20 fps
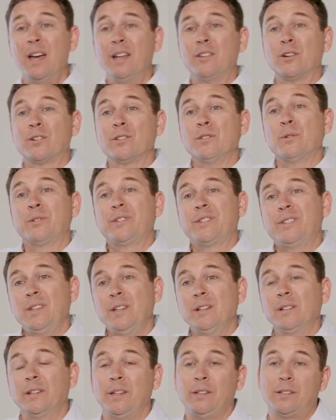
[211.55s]
There's no
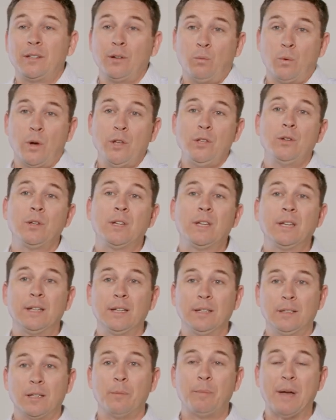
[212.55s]
ceiling to what you could
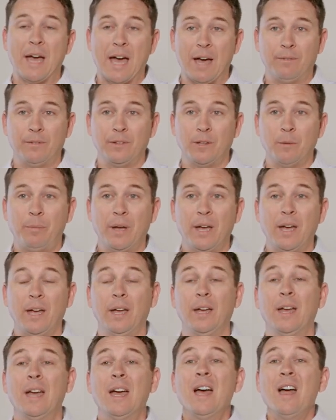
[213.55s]
end up having to
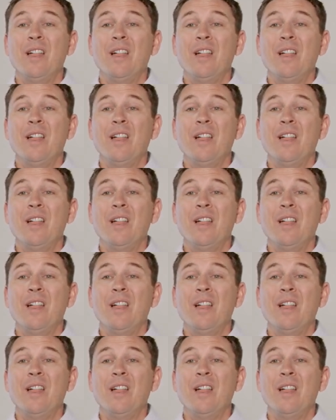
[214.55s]
pay.